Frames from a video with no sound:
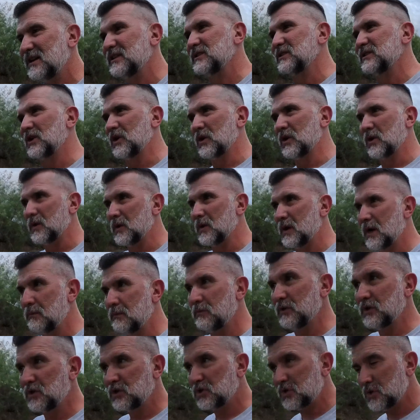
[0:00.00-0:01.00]
So I'm
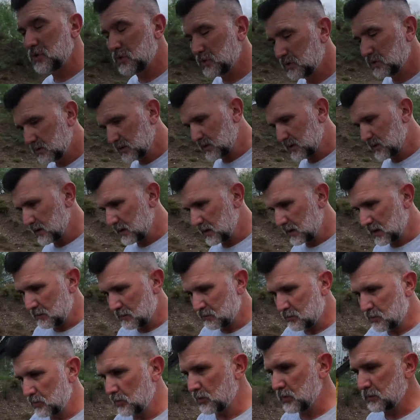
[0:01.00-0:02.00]
going to shoot a
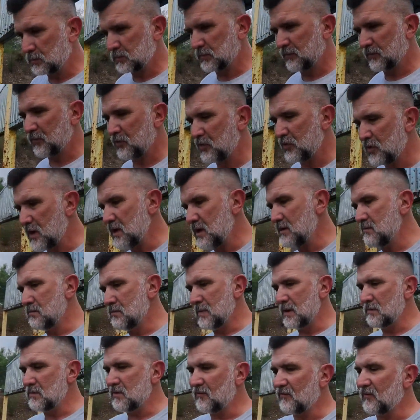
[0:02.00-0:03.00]
couple of groups of 3,
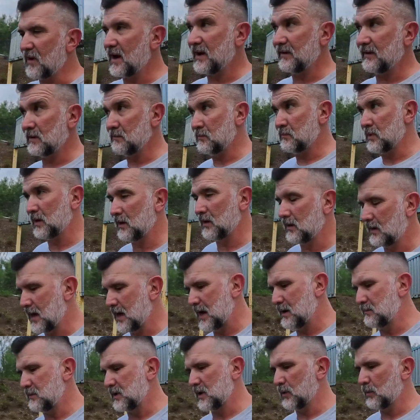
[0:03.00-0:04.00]
maybe 5, depending on
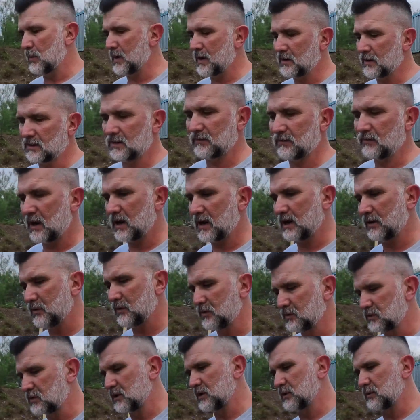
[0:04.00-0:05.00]
how many rounds I've got of
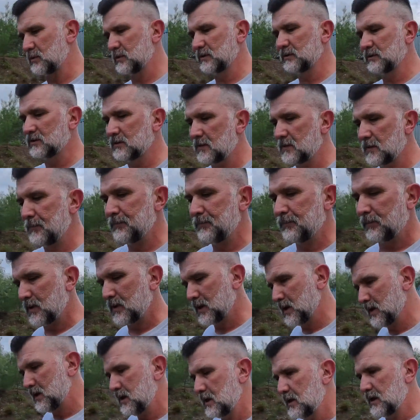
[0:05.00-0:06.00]
those other ones,
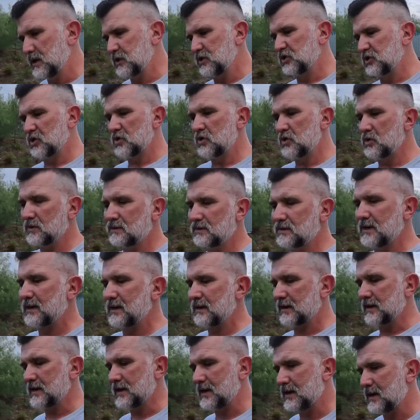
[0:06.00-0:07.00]
and show you
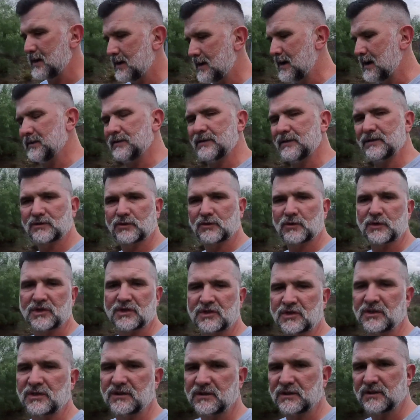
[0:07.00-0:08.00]
exactly how this
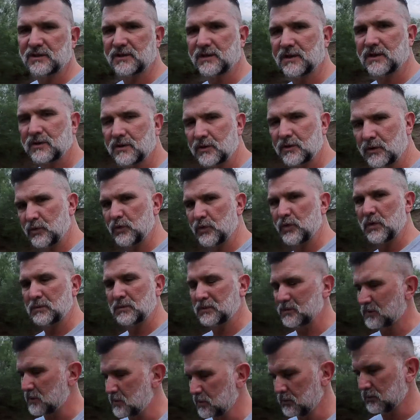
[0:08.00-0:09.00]
Christensen
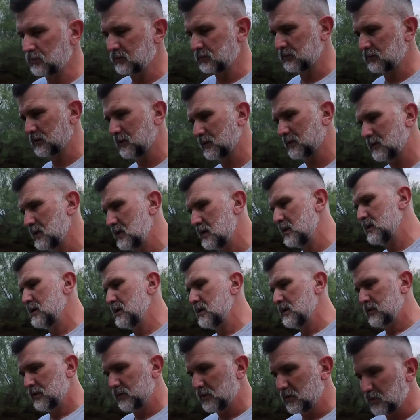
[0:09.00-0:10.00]
groups those
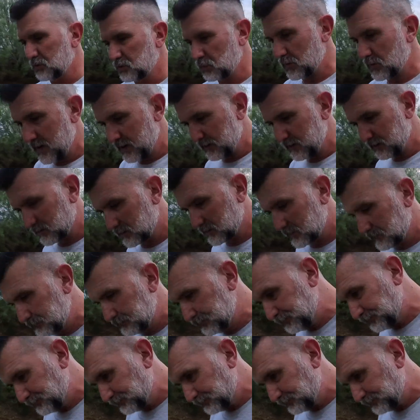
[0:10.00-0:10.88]
rounds.